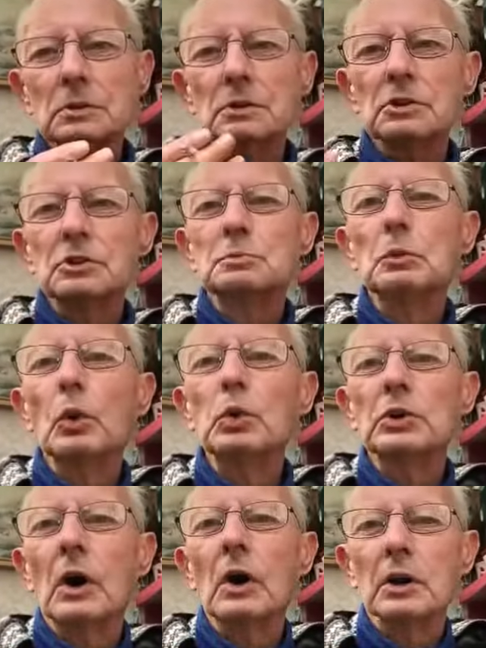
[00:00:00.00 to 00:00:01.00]
small
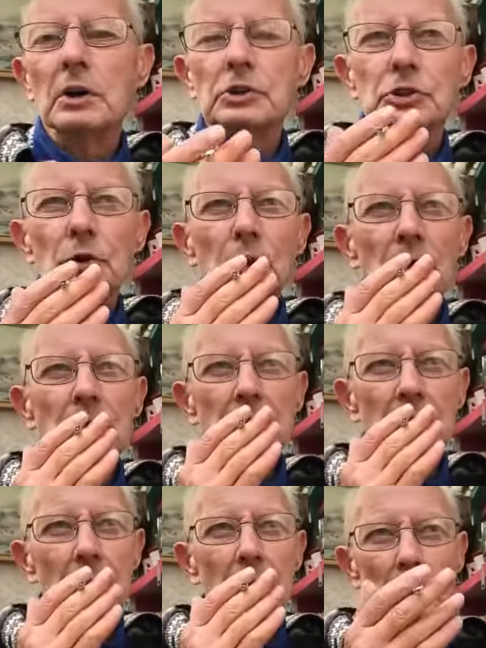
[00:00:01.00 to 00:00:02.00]
target shooting,
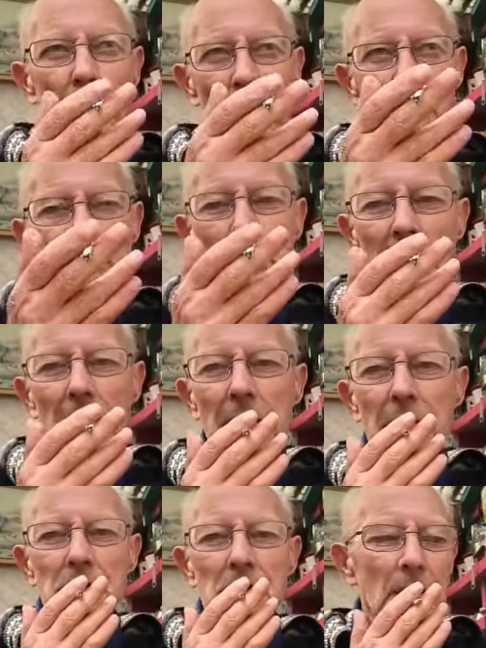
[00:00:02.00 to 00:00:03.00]
you know, in a way of
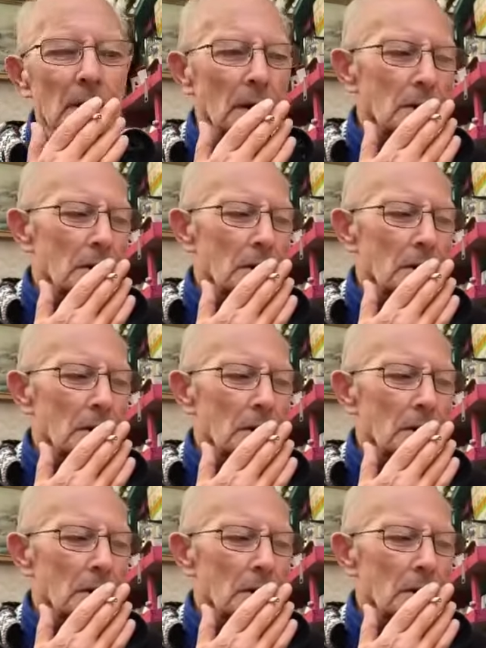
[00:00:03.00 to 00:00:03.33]
beads and that.